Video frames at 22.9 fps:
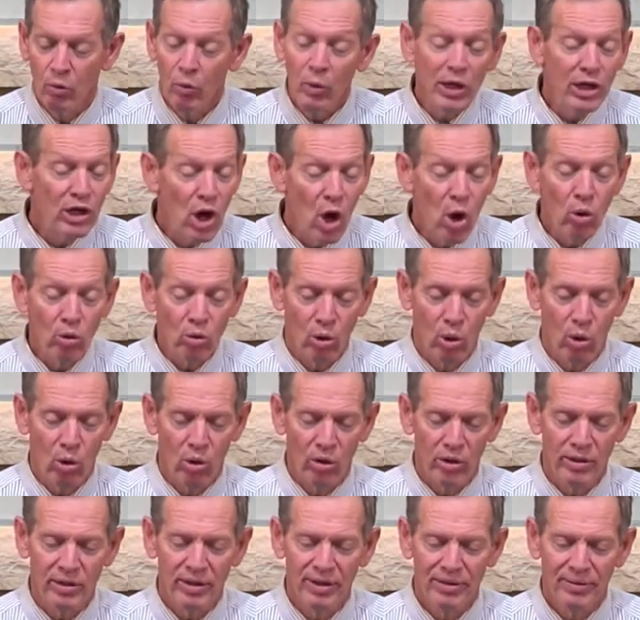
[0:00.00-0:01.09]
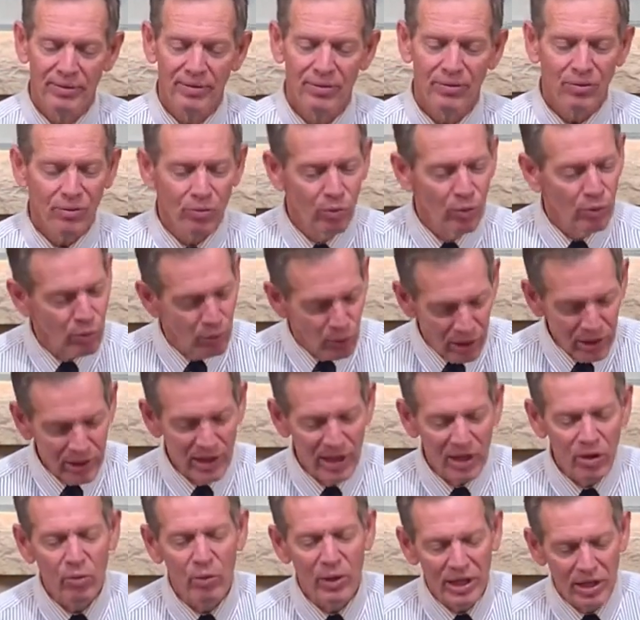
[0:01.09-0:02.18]
We know, Lord,
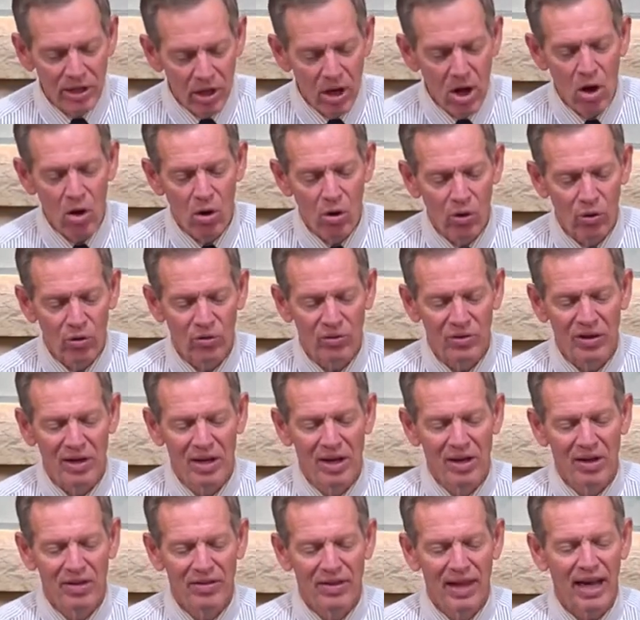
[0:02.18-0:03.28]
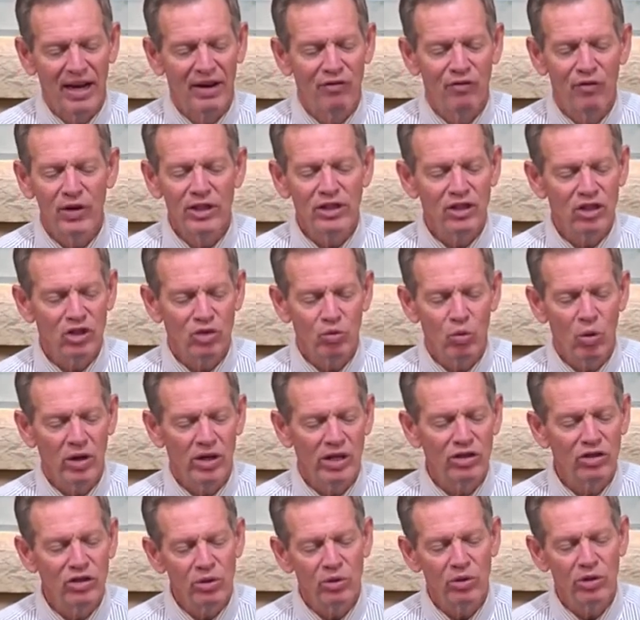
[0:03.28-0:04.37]
really we know that if we just want
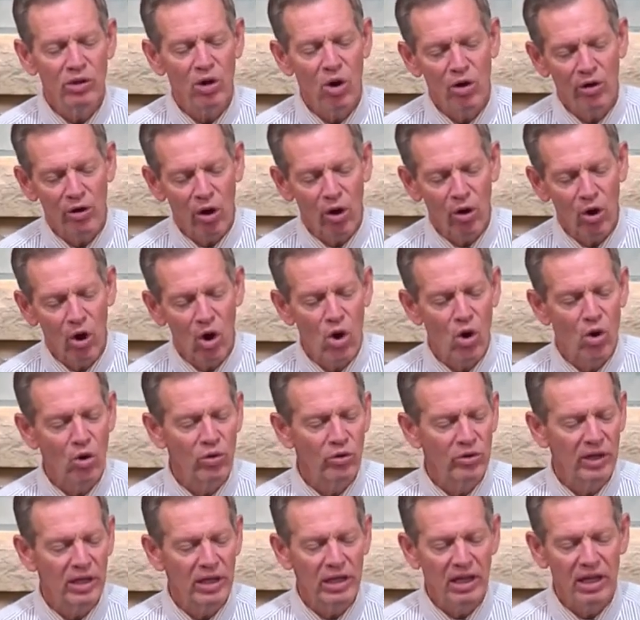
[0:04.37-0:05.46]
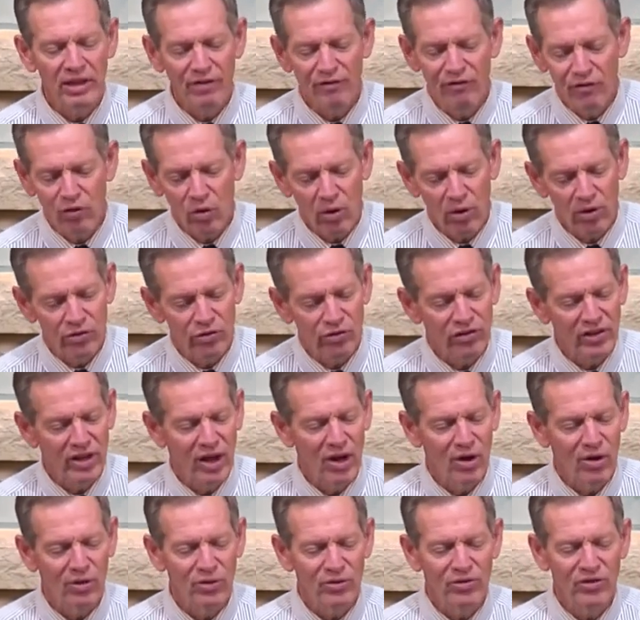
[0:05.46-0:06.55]
to do it on our own and live for
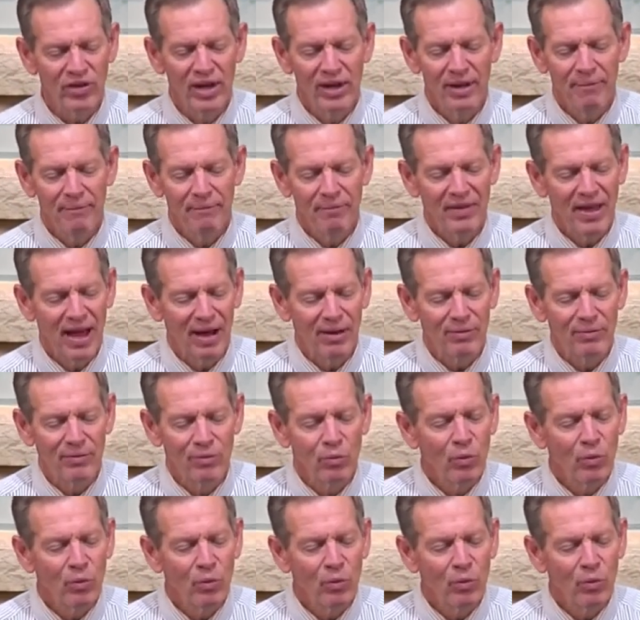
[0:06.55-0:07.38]
ourselves, that